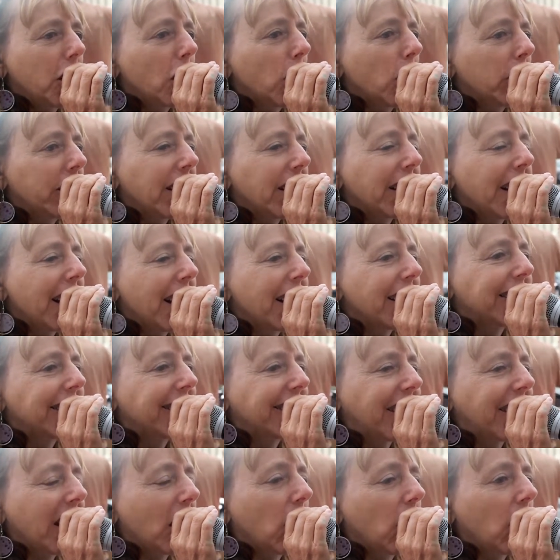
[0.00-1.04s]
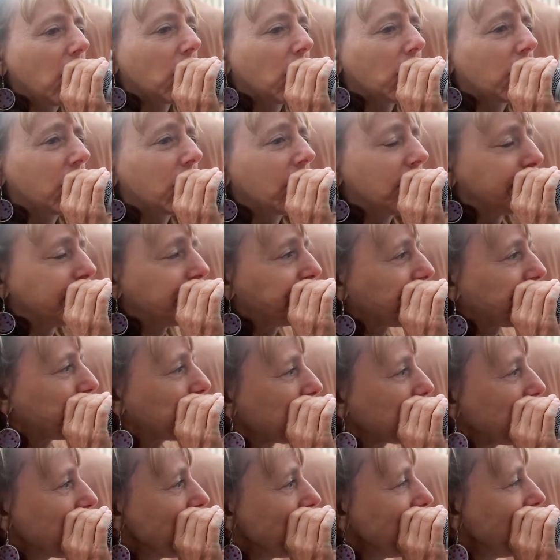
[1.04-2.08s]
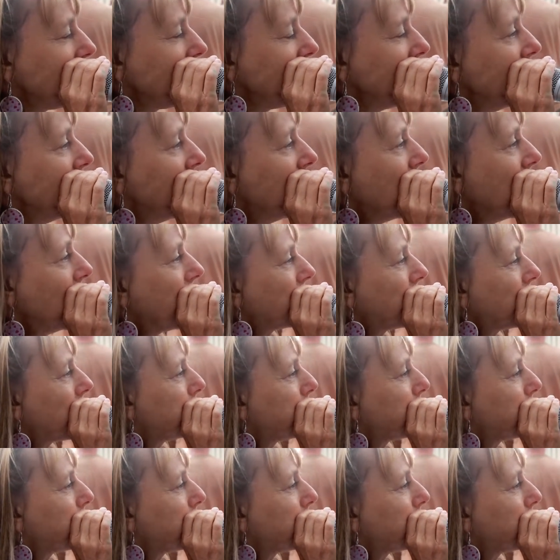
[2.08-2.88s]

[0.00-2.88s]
using his skills to